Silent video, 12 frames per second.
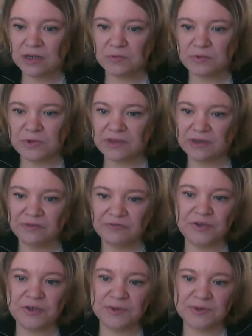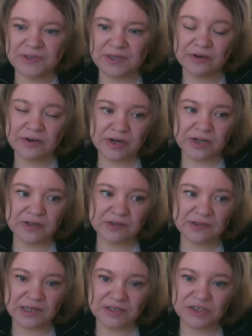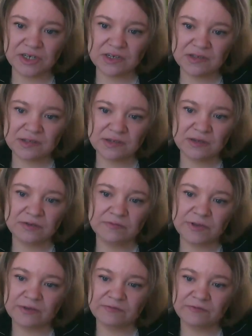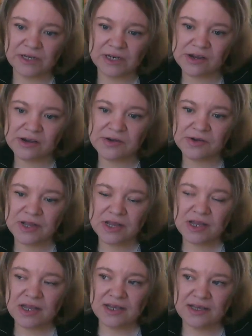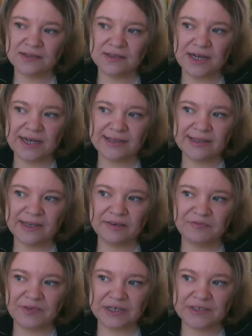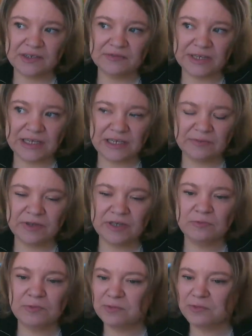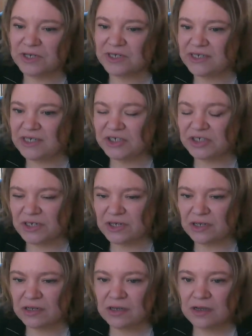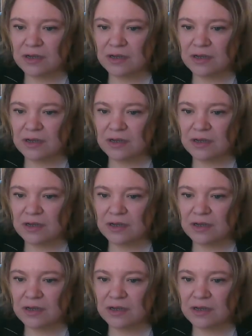with a few synchronous sessions via video is highly effective, even when we're teaching